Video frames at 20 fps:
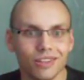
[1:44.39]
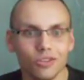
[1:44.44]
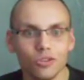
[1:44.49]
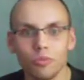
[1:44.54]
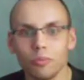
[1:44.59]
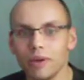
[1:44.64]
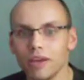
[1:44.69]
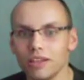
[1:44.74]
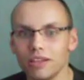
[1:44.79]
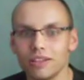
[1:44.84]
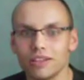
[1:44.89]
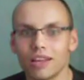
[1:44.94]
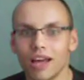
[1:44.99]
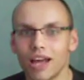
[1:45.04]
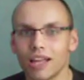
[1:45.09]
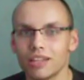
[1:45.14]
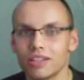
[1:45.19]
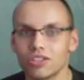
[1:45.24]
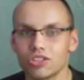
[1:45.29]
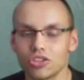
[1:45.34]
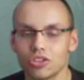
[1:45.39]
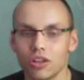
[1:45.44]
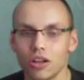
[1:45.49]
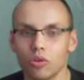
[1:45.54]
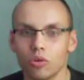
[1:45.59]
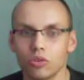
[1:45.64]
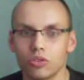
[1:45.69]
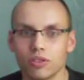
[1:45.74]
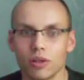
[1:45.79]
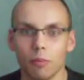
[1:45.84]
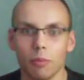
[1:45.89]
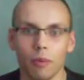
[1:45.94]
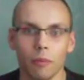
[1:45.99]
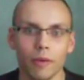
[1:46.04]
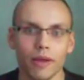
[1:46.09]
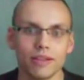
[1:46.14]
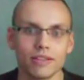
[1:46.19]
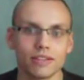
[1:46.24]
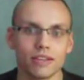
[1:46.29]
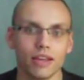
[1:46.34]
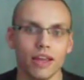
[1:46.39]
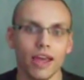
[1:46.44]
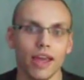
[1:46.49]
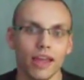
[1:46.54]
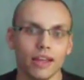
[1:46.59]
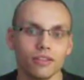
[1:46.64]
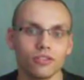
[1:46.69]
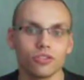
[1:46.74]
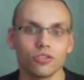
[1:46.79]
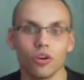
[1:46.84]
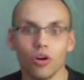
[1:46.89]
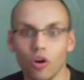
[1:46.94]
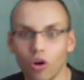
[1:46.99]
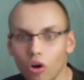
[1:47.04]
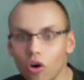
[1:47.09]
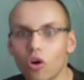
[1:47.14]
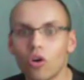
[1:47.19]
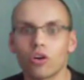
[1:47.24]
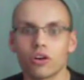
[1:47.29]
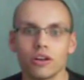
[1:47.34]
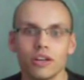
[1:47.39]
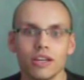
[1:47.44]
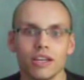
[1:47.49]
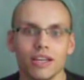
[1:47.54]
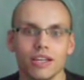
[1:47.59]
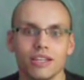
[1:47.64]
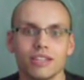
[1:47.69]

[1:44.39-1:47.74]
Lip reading: you may need additional supplements and or